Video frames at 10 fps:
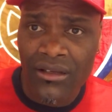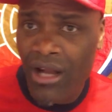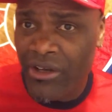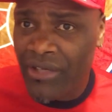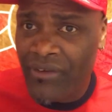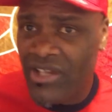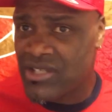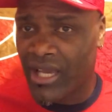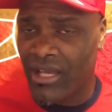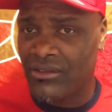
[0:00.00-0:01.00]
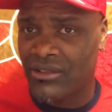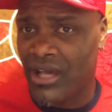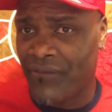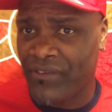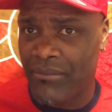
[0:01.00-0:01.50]
Coronavirus no
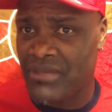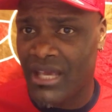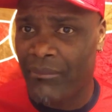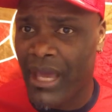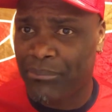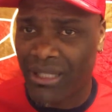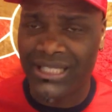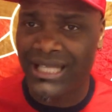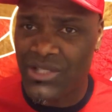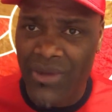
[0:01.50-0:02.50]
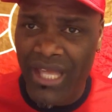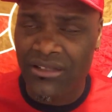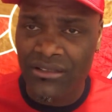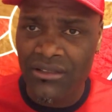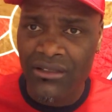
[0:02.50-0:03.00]
affect me and my pocket as
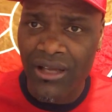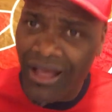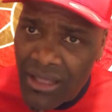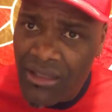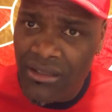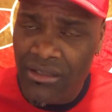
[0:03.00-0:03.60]
well. Huh?